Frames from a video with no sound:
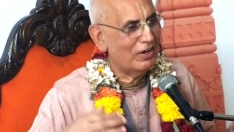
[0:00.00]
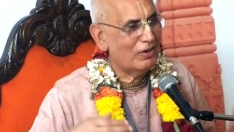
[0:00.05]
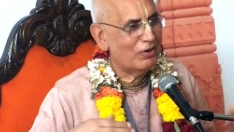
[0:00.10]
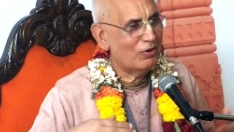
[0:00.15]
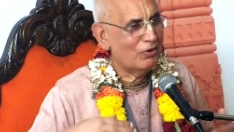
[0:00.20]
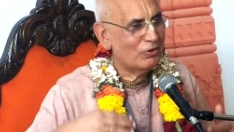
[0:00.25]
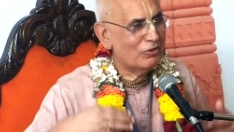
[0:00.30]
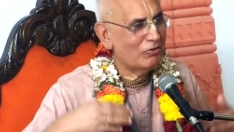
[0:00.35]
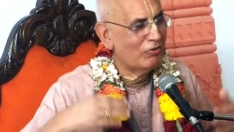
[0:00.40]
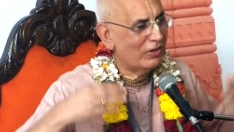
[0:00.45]

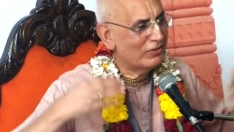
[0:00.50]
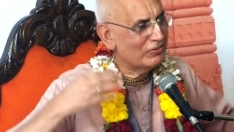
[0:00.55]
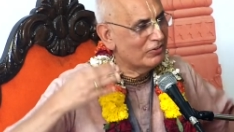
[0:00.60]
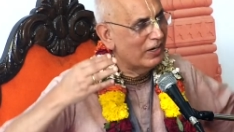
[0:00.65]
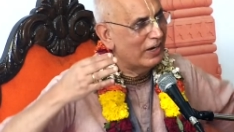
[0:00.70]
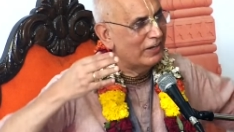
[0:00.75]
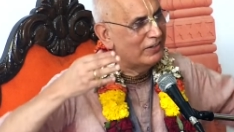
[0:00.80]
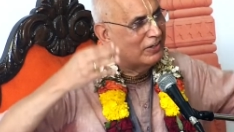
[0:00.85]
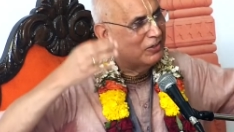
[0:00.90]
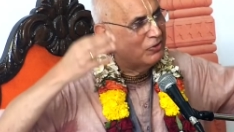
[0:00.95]
Uddhava
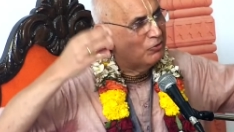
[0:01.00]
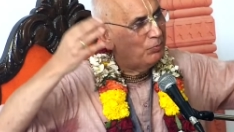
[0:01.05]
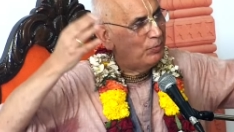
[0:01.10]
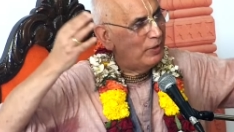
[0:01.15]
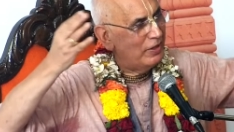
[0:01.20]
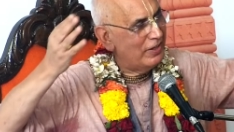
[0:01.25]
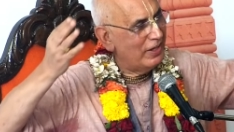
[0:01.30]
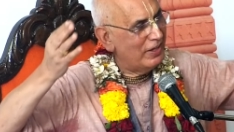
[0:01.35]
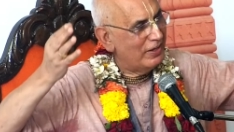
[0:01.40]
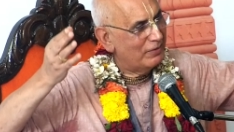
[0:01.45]
started
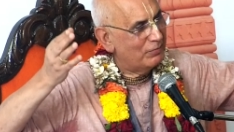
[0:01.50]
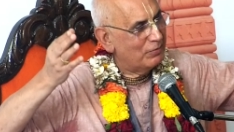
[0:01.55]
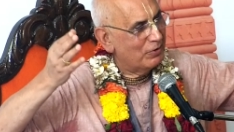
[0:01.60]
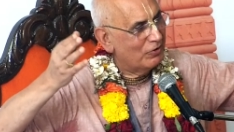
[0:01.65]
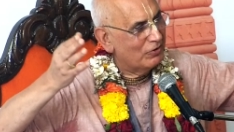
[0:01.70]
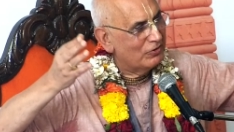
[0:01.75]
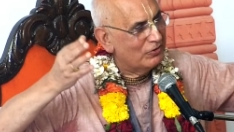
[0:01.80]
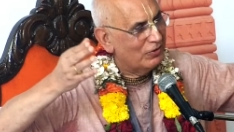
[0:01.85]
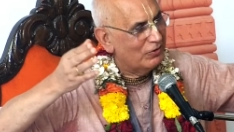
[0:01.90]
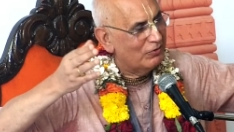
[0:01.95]
speaking
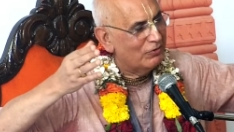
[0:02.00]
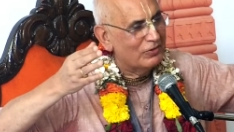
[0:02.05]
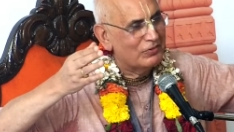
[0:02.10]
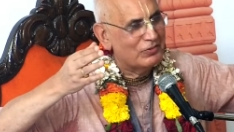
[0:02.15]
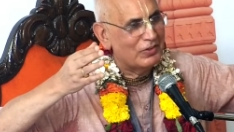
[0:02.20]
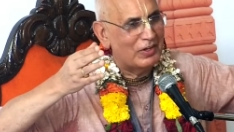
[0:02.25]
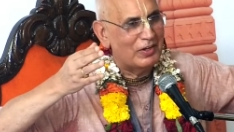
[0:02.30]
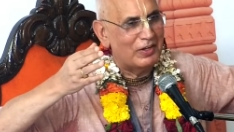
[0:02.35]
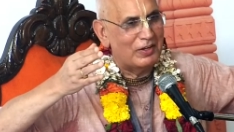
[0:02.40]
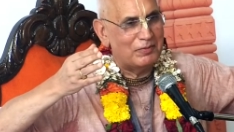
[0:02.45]
because he was
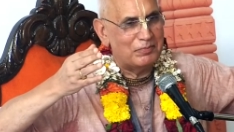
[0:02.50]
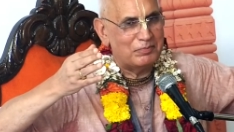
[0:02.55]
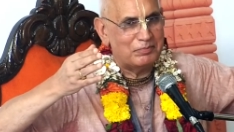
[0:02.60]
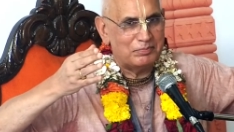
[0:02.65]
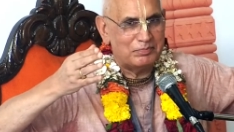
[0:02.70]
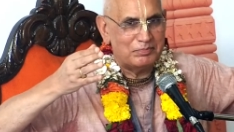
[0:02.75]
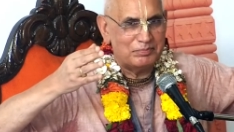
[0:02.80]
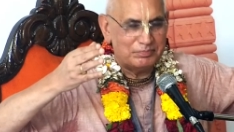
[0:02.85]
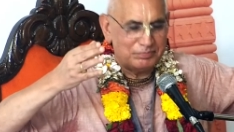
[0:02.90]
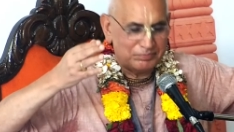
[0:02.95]
a
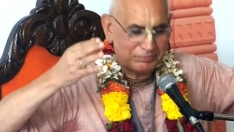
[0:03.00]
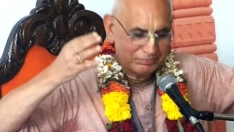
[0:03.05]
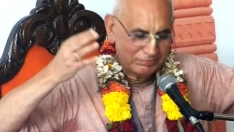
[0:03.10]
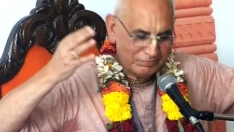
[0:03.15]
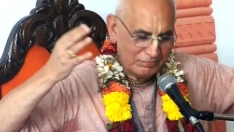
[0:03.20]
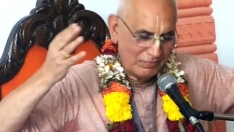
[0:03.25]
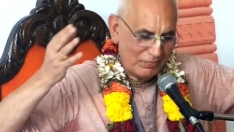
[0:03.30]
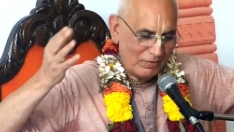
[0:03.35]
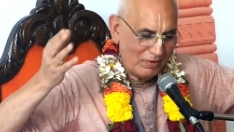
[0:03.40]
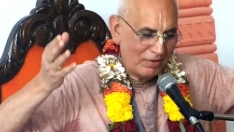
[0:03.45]

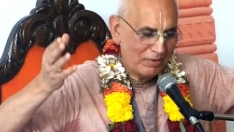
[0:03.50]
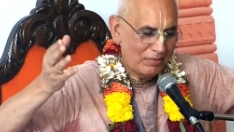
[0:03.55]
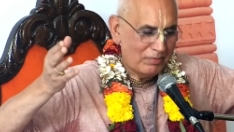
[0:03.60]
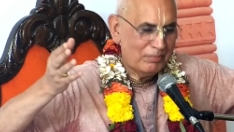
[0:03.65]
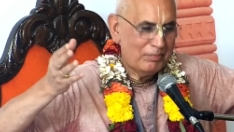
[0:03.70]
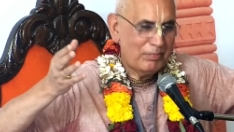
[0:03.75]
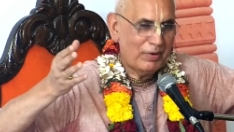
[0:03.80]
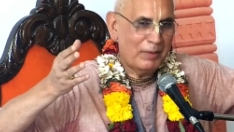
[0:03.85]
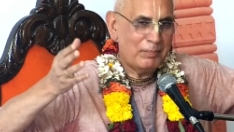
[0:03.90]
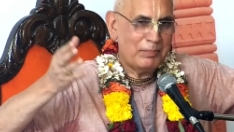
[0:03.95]

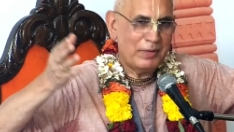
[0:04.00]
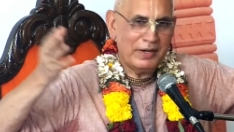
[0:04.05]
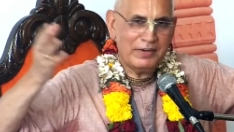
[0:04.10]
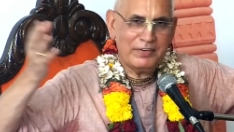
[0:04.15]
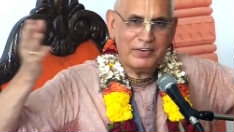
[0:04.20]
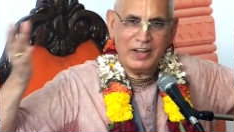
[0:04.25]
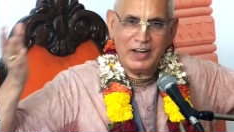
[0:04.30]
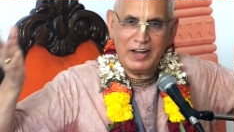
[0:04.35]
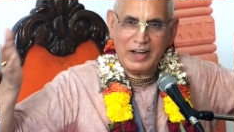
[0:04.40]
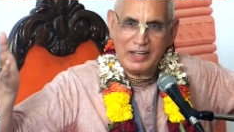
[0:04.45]
Brahman
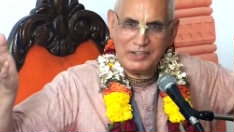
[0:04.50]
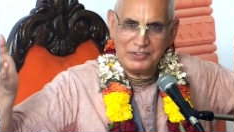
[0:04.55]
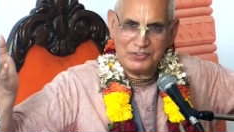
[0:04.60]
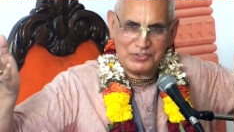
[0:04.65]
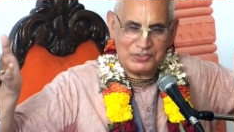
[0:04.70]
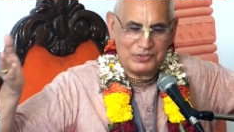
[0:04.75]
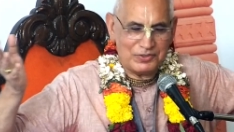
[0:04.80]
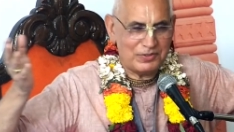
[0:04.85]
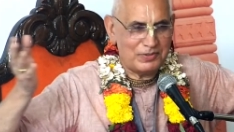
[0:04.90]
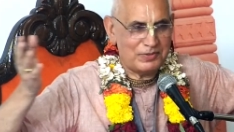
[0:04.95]

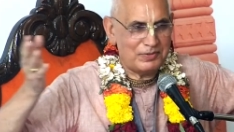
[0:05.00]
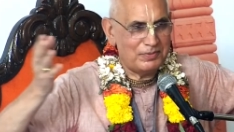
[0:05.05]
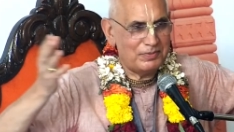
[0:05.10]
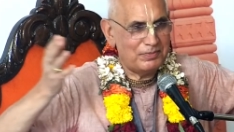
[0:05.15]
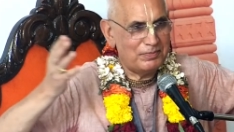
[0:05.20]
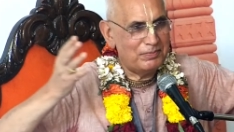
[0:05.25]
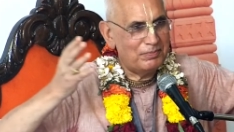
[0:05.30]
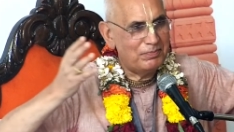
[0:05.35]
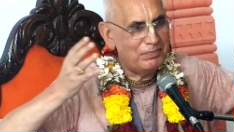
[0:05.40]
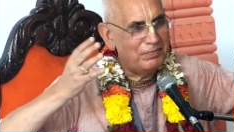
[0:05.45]
realized
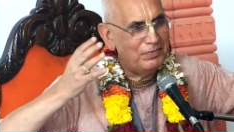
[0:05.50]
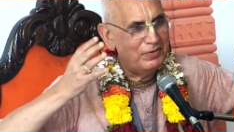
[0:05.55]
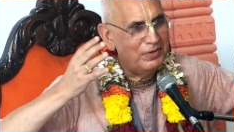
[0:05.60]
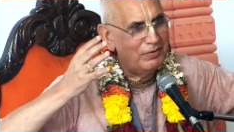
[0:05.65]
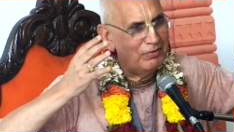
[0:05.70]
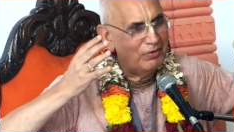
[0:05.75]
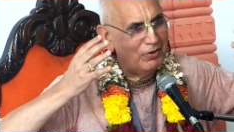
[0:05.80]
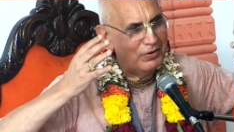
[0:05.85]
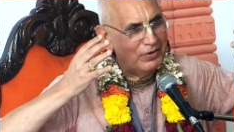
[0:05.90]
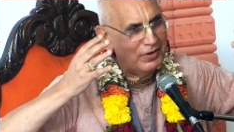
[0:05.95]

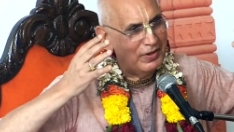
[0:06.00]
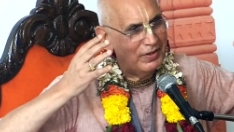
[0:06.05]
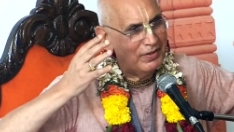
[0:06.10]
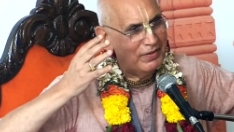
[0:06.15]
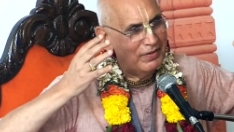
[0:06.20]
devotee.